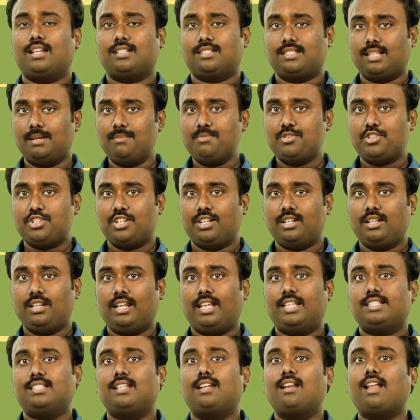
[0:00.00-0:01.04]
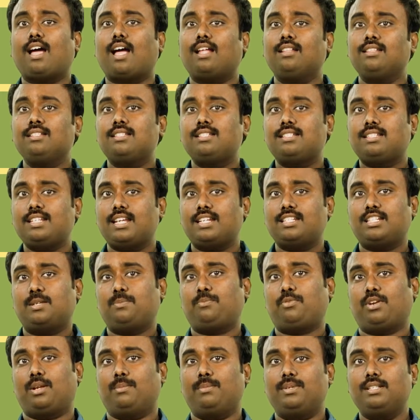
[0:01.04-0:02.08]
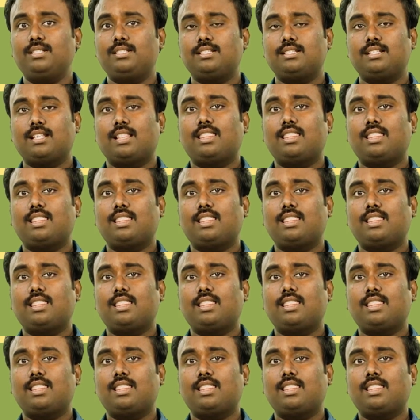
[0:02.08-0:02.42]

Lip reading: assumption is an unstated premise